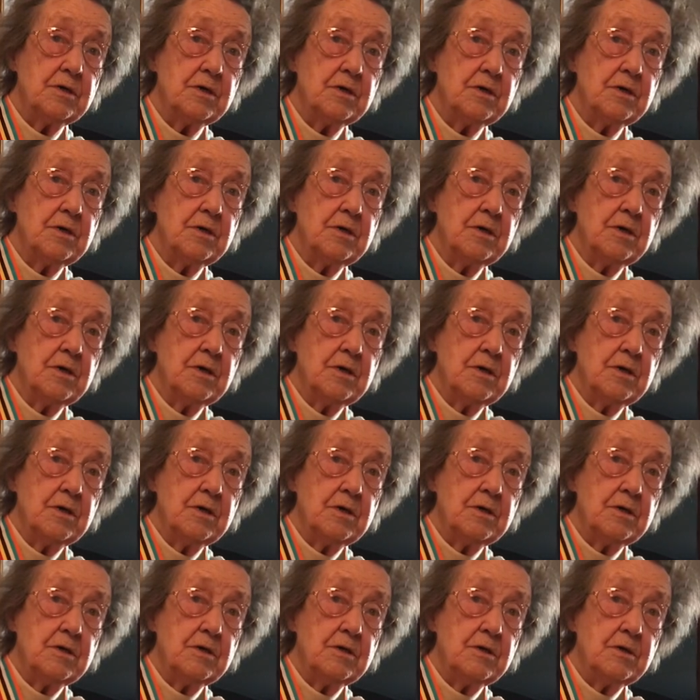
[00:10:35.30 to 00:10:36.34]

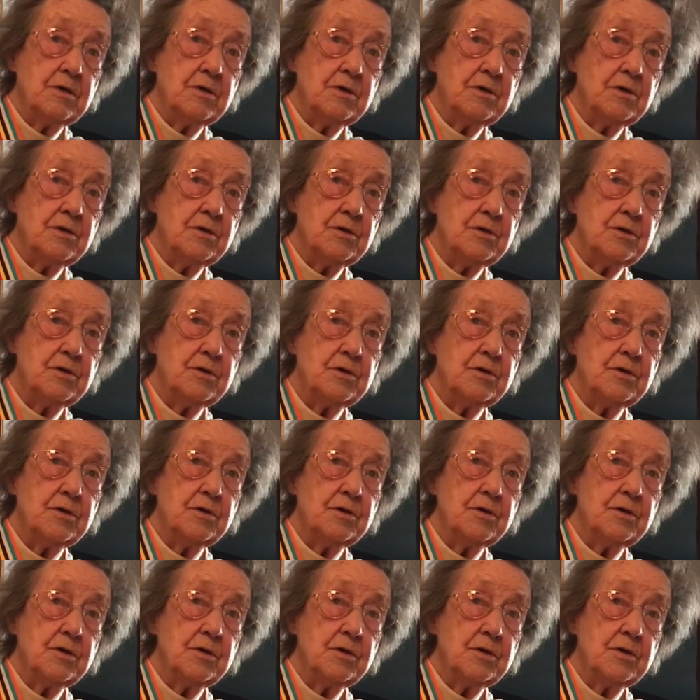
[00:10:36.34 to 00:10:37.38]

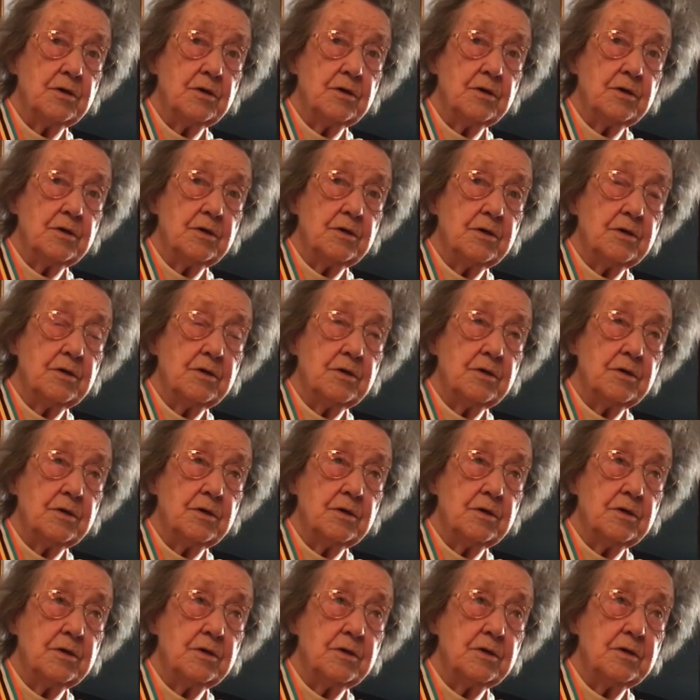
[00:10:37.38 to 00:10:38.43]

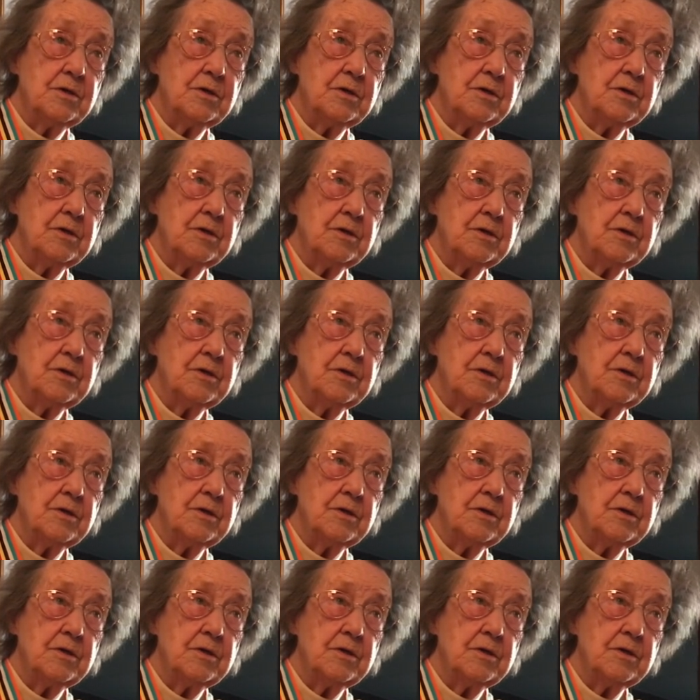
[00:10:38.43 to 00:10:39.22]
Nothing is said.